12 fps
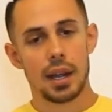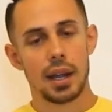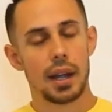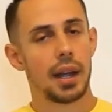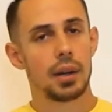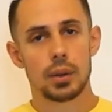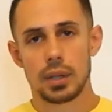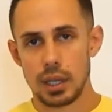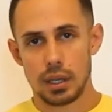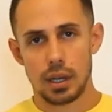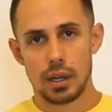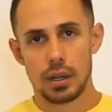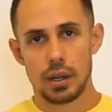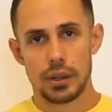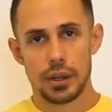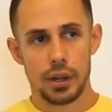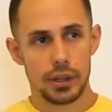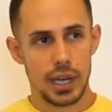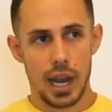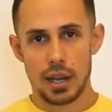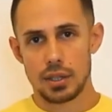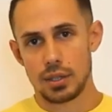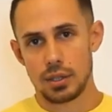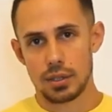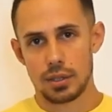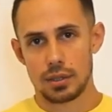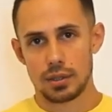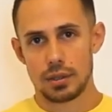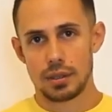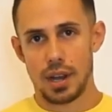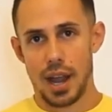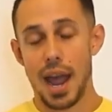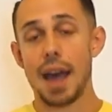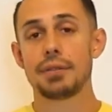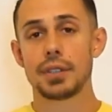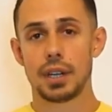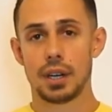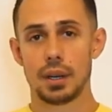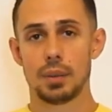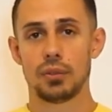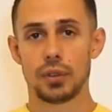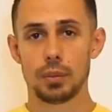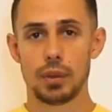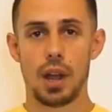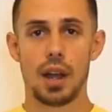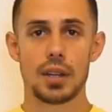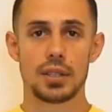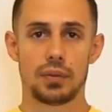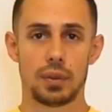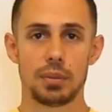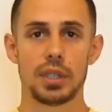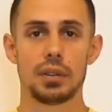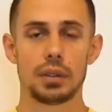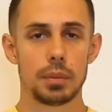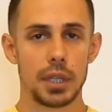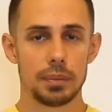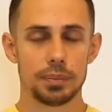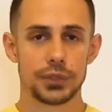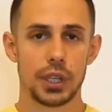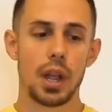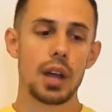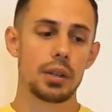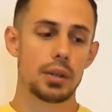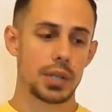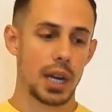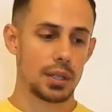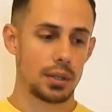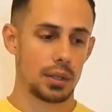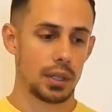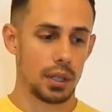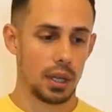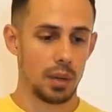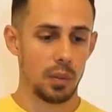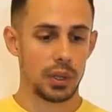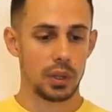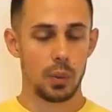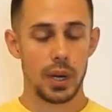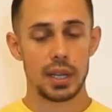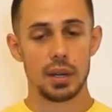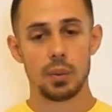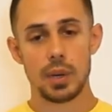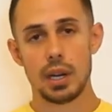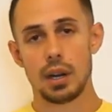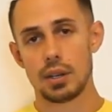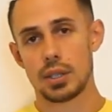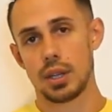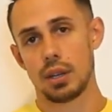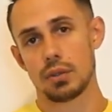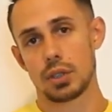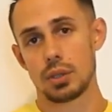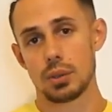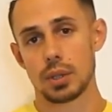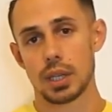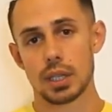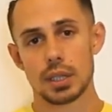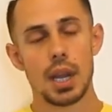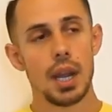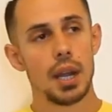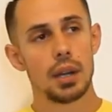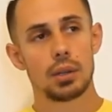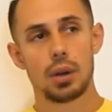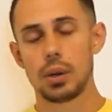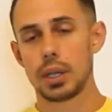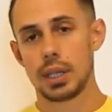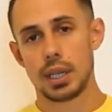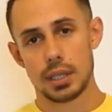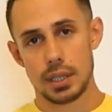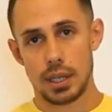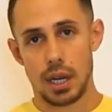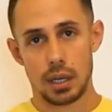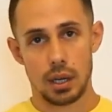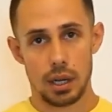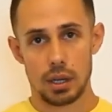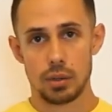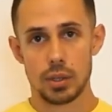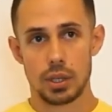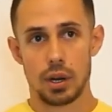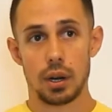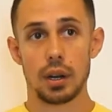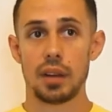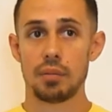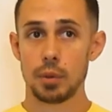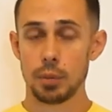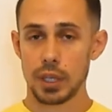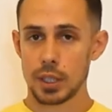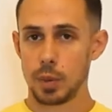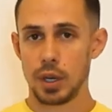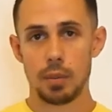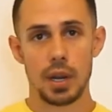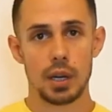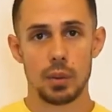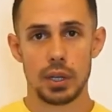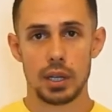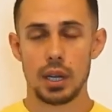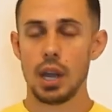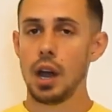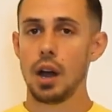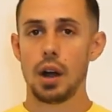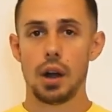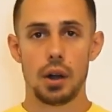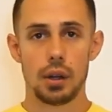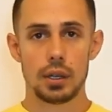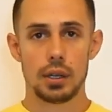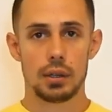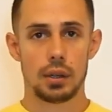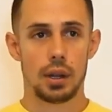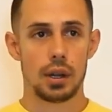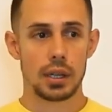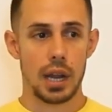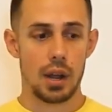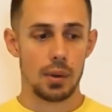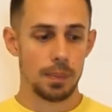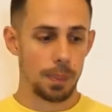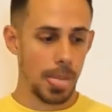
I don't think all the answers have to come from laws from government. A lot of those answers can come with the way that we ourselves do things. Growing things inside a condo is hard. I've been experimenting with it all year long now,